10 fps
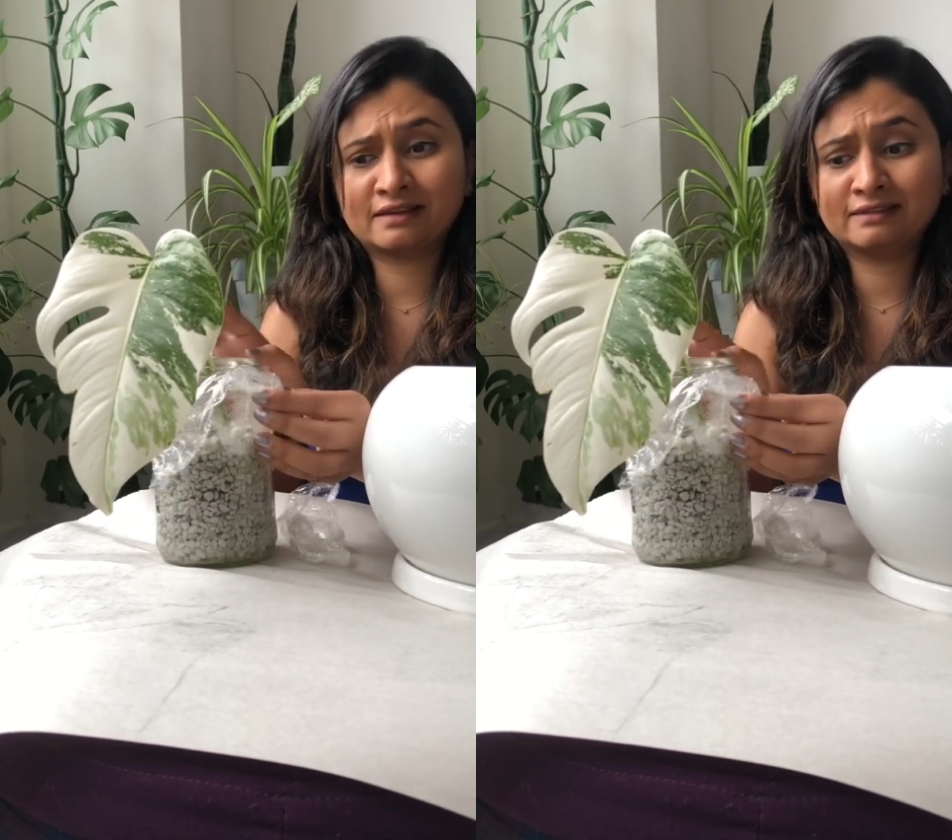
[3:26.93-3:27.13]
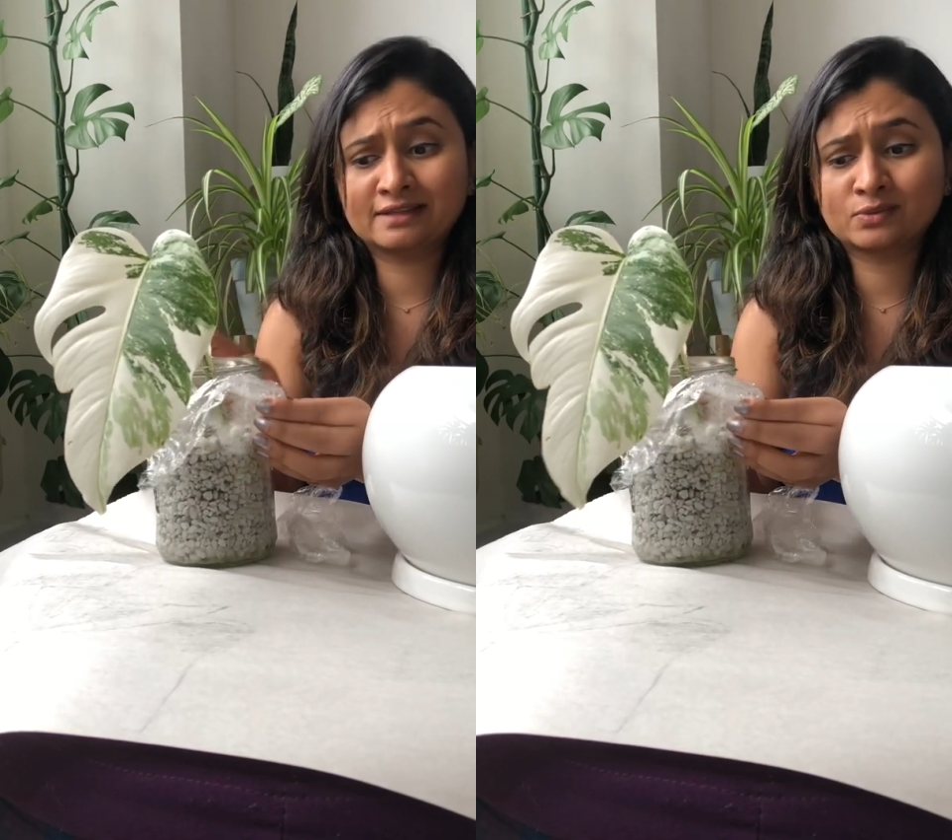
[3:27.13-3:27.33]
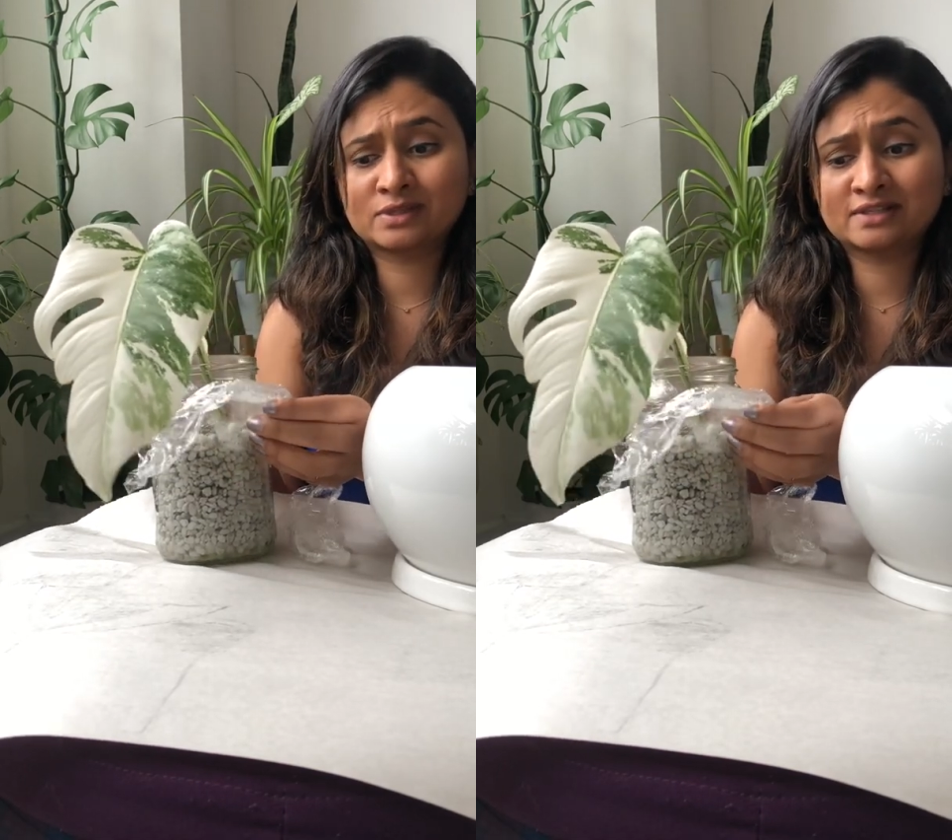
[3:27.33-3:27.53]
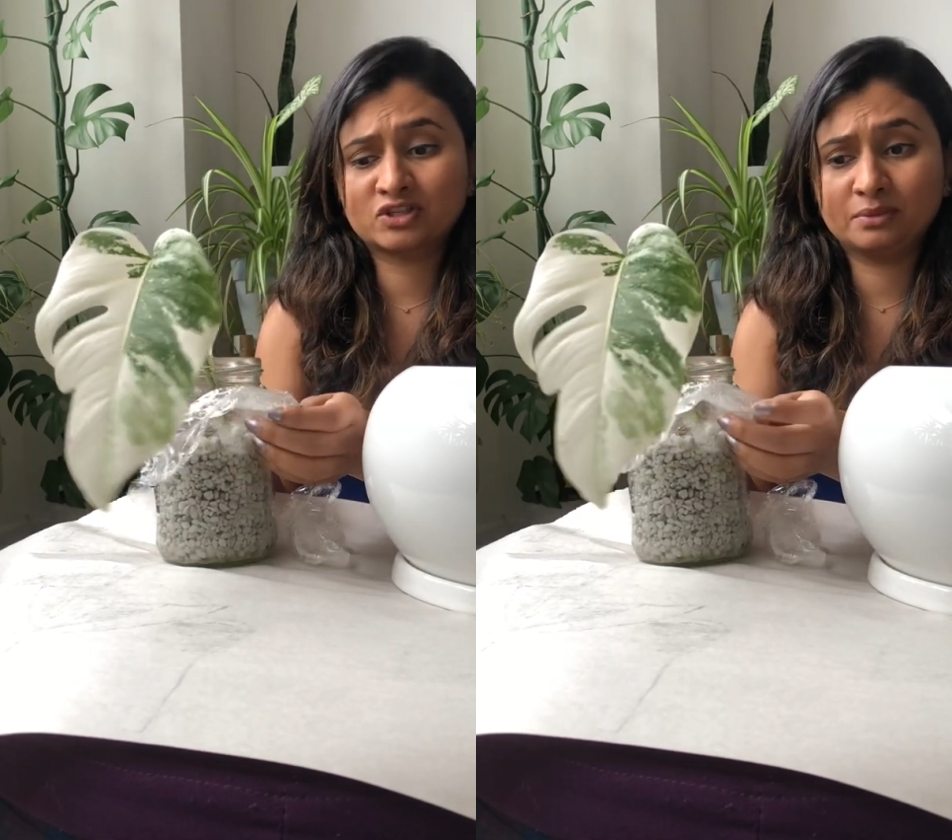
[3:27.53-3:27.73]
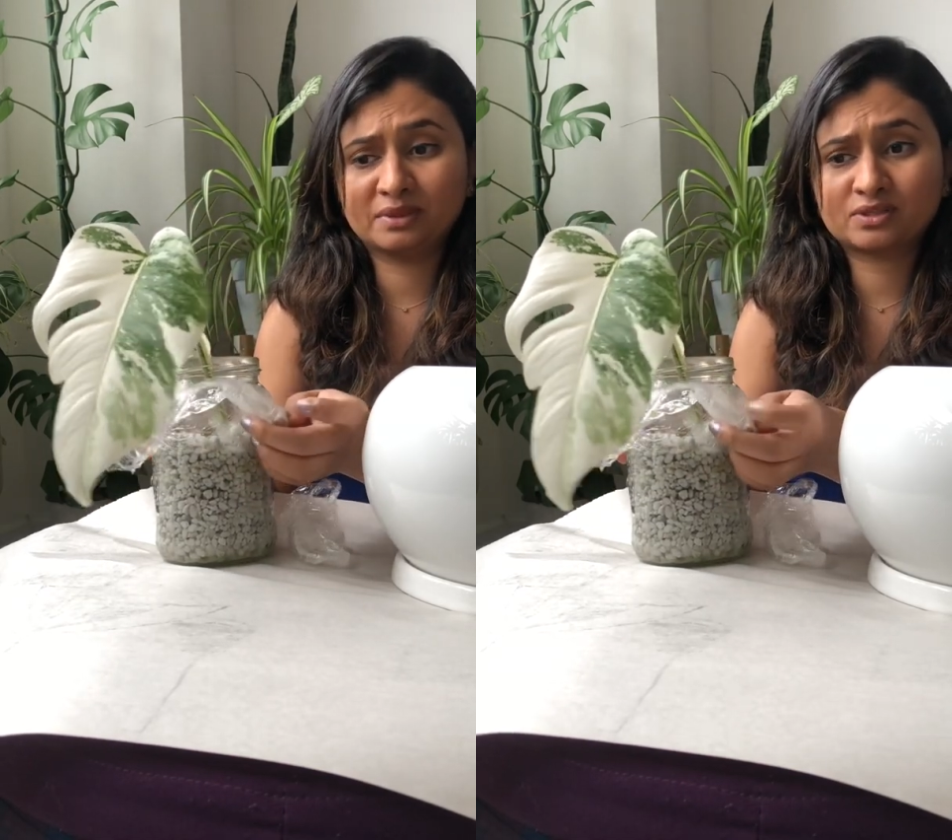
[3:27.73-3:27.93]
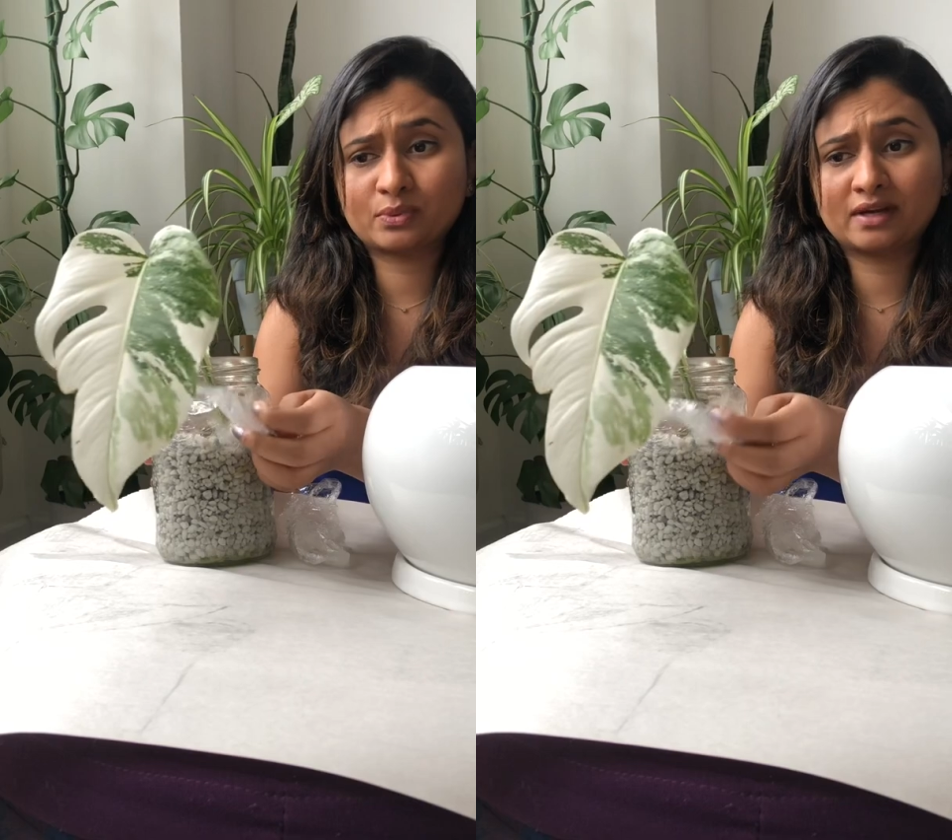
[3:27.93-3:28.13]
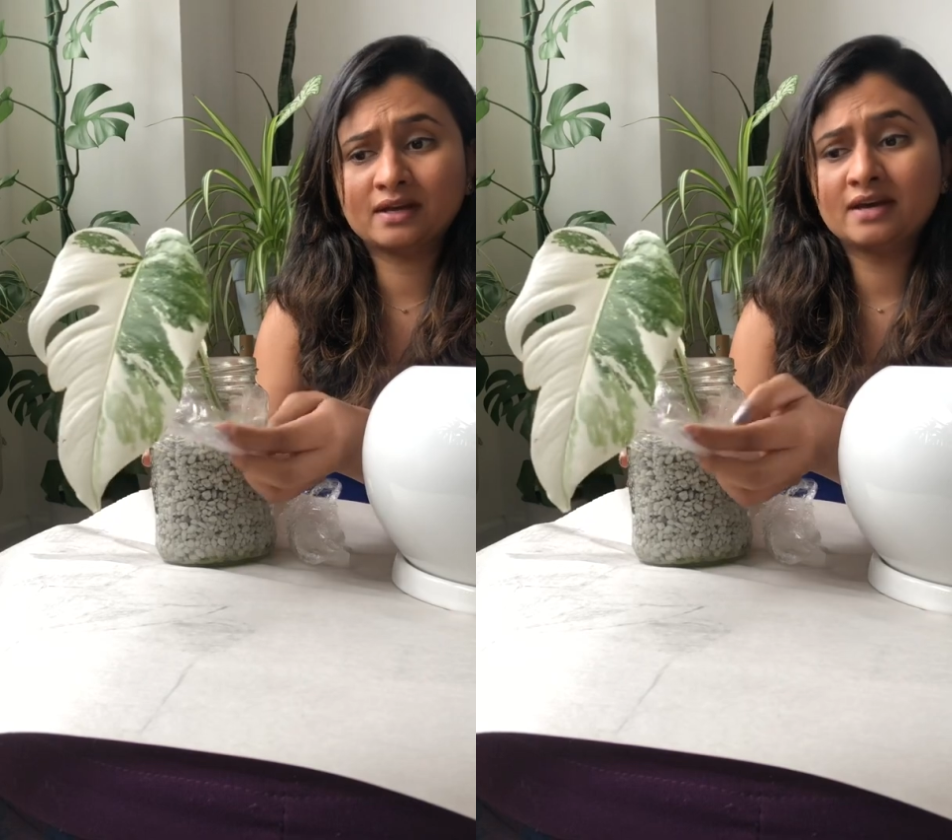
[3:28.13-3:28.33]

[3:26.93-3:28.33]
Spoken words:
and this was the cheapest one.